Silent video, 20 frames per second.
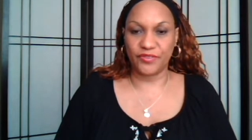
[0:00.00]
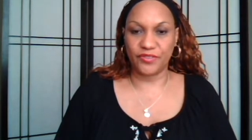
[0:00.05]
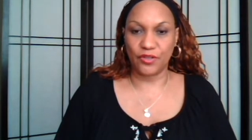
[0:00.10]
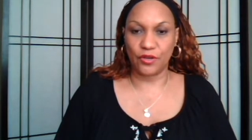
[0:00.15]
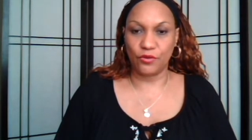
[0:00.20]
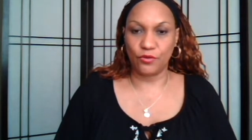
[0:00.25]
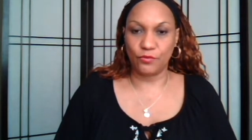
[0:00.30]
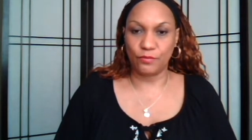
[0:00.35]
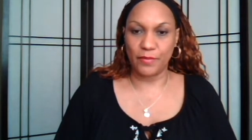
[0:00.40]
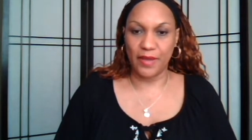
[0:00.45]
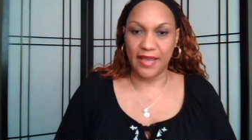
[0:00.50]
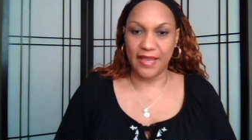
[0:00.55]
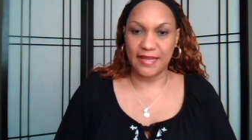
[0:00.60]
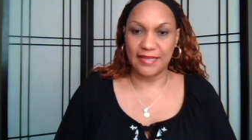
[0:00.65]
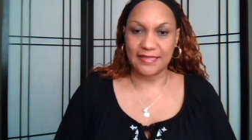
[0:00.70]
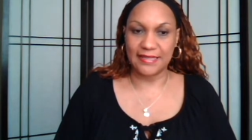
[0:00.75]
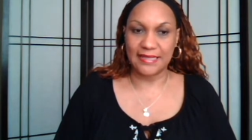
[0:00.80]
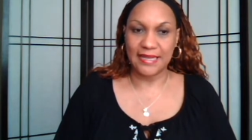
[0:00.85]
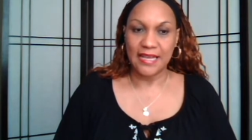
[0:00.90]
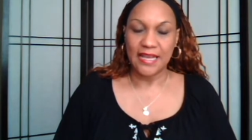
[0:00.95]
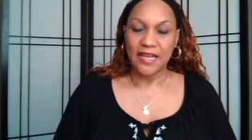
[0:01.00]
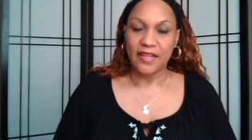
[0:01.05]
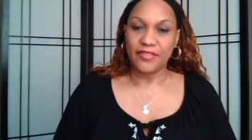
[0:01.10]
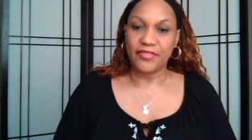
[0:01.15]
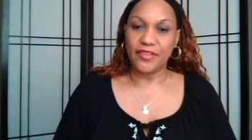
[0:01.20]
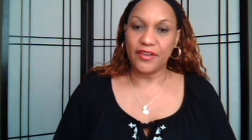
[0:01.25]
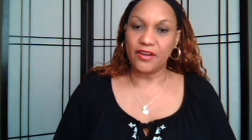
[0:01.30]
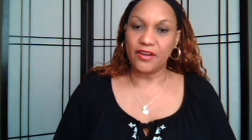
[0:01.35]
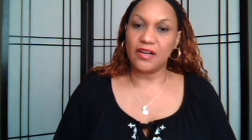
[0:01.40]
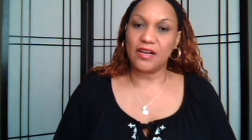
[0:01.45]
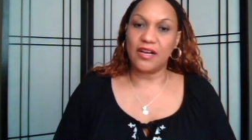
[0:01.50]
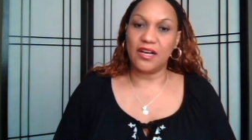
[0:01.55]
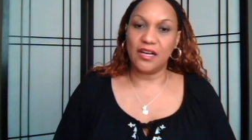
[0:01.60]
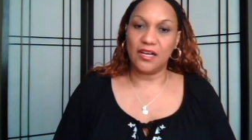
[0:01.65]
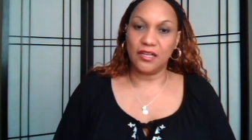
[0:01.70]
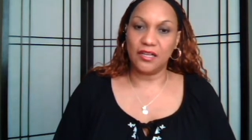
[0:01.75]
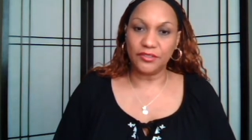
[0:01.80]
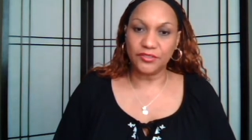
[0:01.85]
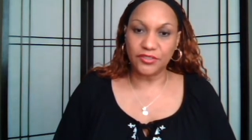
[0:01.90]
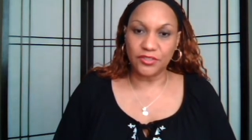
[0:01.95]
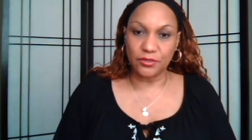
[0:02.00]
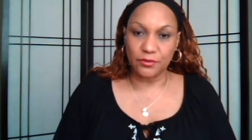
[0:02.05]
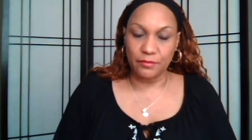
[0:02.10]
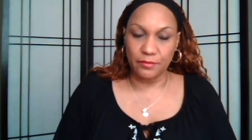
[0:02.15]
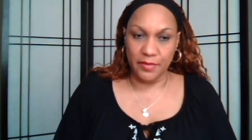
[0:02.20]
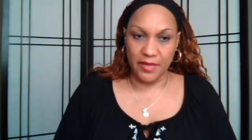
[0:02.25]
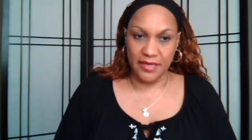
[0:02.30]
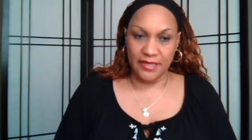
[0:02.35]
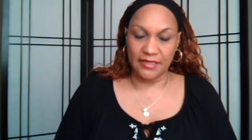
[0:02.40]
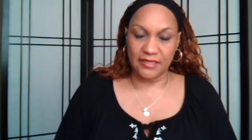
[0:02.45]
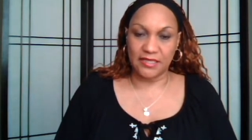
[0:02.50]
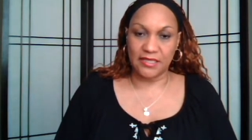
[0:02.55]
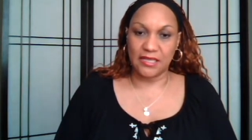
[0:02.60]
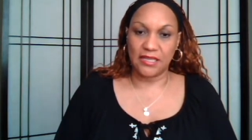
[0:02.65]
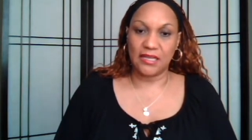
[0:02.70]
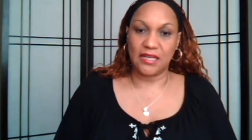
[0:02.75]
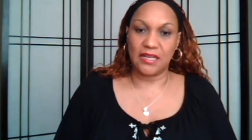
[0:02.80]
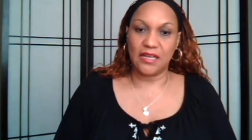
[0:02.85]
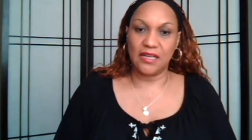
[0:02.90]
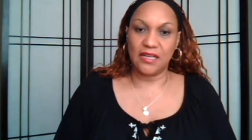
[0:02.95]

of soulmates, their ultimate